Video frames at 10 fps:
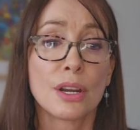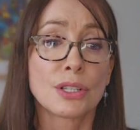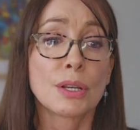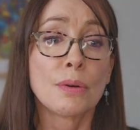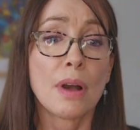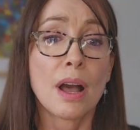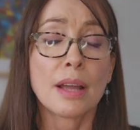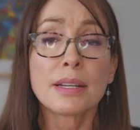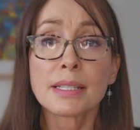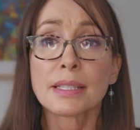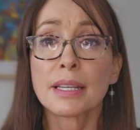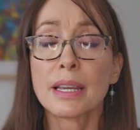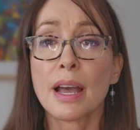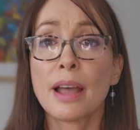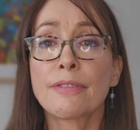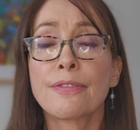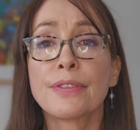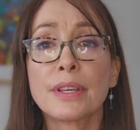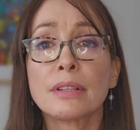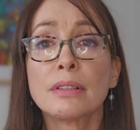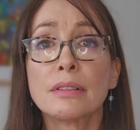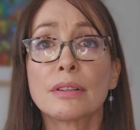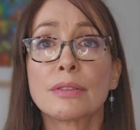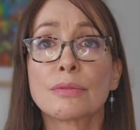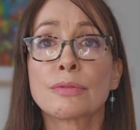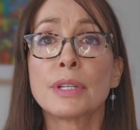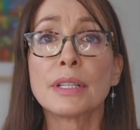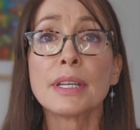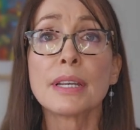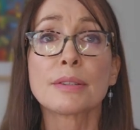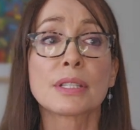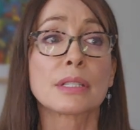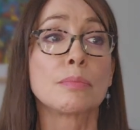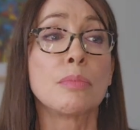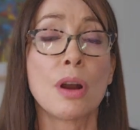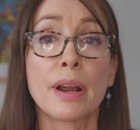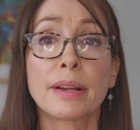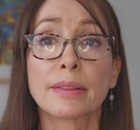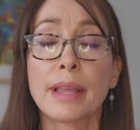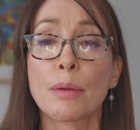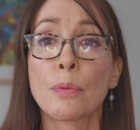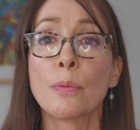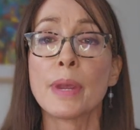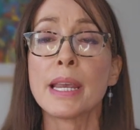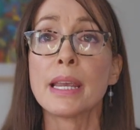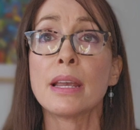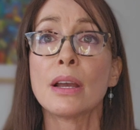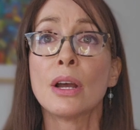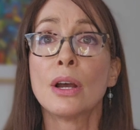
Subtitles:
So honestly, I feel really smart that we